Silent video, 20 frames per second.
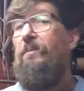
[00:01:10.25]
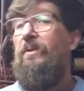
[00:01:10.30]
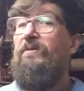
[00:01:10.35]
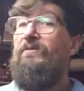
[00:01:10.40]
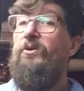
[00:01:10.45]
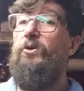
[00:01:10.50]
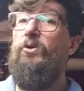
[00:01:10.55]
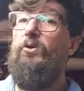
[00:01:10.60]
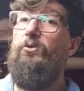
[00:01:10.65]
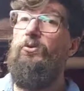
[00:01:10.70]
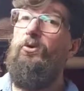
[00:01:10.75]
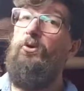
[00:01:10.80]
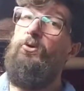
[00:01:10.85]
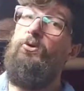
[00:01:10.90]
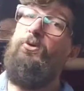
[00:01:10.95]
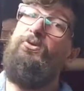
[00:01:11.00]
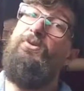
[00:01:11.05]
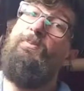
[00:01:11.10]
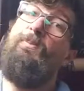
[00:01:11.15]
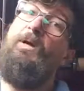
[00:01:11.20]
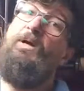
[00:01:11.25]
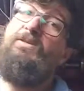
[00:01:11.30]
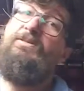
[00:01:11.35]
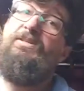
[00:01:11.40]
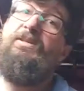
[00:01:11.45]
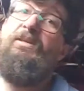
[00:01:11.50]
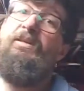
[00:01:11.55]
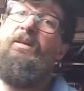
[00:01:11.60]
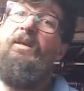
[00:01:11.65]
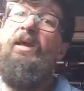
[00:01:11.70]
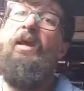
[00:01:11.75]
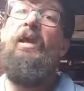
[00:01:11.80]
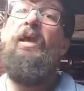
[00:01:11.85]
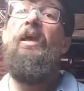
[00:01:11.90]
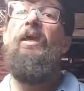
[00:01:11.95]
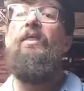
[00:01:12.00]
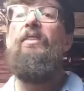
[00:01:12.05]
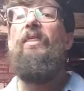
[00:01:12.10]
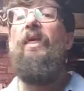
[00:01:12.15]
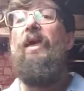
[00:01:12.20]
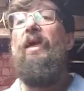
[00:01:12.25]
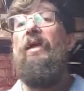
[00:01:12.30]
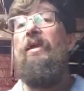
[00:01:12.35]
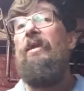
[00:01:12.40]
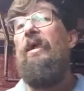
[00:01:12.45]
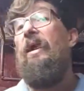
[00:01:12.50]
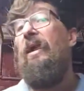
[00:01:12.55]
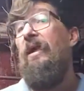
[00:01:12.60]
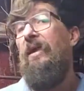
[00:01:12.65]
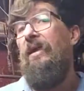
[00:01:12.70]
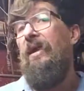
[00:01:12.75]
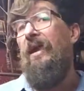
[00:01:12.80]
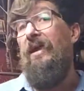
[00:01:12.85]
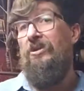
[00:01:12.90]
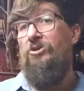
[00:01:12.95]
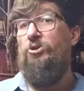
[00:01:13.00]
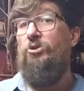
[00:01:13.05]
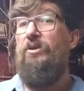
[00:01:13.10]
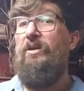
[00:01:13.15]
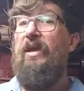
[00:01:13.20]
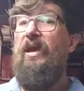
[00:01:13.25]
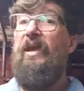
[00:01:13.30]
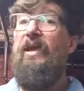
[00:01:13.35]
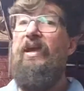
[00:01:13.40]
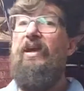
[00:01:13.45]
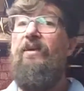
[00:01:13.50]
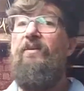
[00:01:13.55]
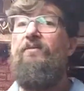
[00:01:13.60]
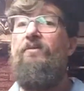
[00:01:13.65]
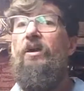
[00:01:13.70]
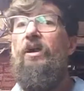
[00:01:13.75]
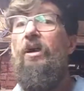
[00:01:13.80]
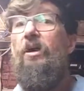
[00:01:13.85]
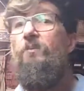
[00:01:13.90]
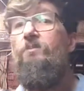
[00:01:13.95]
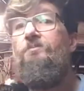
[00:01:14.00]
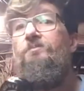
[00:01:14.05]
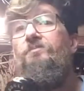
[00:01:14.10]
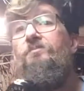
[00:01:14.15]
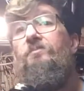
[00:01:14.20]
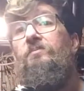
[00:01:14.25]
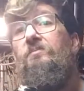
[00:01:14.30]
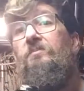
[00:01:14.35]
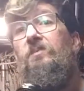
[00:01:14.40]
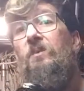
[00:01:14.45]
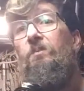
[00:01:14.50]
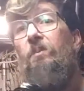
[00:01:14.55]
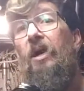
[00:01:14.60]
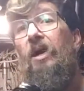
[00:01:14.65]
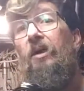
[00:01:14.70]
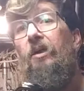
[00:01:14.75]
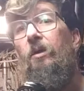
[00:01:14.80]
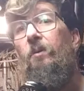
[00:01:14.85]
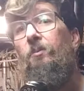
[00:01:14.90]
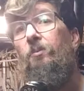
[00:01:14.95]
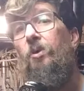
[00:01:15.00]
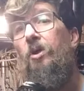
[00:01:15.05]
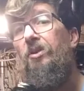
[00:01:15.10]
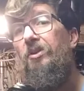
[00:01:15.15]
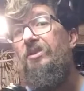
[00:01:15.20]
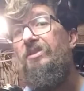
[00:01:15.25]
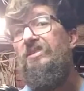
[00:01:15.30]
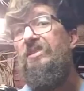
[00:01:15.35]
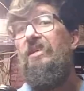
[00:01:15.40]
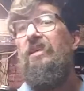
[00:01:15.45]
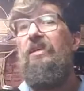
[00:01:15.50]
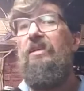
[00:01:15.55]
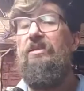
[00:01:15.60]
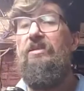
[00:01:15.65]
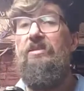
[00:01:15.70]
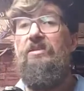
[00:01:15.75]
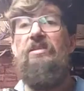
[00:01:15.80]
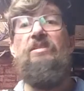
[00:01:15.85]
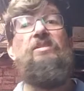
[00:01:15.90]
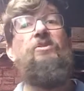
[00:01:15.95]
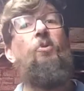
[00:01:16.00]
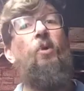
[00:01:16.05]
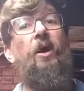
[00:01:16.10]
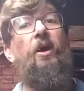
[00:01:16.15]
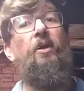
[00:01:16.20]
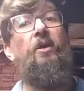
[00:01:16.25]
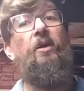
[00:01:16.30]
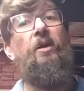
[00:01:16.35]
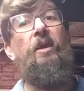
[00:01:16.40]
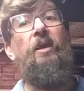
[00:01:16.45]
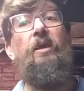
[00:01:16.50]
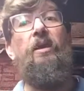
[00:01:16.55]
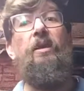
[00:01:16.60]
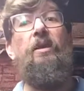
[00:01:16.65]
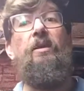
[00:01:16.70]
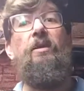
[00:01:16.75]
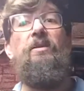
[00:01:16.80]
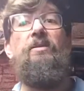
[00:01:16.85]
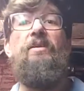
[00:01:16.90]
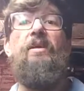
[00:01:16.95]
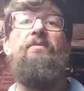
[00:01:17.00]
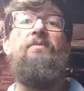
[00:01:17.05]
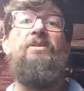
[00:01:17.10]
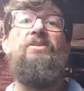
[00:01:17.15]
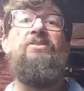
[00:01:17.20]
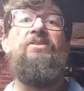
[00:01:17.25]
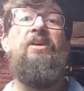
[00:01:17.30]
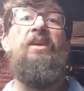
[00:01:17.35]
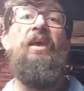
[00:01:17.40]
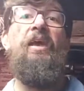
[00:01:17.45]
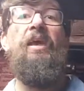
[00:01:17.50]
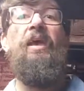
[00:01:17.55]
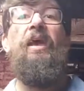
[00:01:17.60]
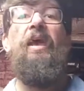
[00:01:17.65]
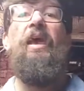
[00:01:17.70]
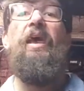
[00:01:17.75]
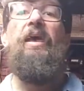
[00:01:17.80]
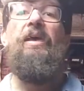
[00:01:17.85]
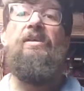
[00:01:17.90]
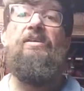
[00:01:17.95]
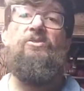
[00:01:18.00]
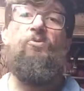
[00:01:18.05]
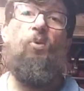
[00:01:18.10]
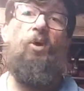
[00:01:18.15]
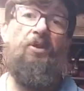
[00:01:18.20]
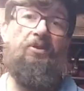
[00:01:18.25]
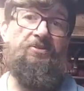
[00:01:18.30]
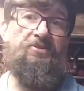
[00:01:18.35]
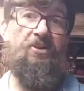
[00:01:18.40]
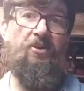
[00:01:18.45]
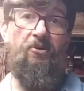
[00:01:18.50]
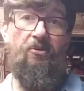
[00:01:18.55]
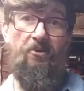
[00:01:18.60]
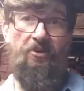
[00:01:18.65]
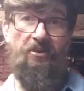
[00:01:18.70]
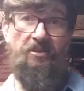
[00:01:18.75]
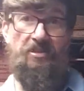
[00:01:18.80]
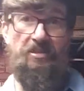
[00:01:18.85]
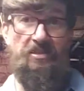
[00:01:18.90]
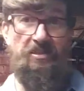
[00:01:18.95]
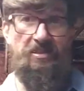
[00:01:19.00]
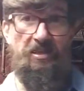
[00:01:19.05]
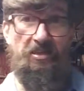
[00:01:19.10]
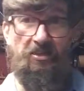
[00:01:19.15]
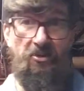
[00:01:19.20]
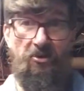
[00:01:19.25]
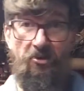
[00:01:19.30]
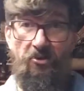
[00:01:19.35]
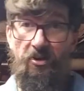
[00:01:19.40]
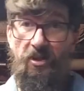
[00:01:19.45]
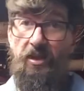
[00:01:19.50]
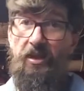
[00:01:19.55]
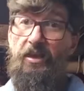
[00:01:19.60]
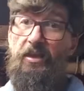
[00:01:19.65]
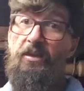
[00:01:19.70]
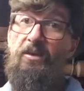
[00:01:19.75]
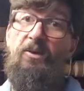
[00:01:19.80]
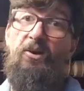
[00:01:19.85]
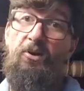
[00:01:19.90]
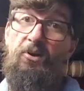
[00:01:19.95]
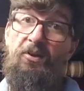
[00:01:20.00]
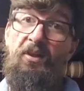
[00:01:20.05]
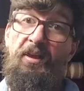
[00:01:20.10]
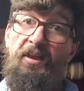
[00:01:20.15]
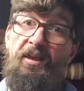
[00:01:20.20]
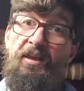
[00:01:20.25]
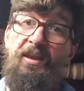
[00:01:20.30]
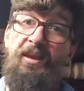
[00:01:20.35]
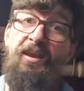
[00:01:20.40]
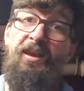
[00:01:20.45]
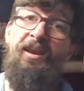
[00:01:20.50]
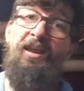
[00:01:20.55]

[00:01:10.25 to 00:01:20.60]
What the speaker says: If you're local to Boston, then I actually have my umbrellas in D Squared in Davis, as well as Arlington Centered in Arlington.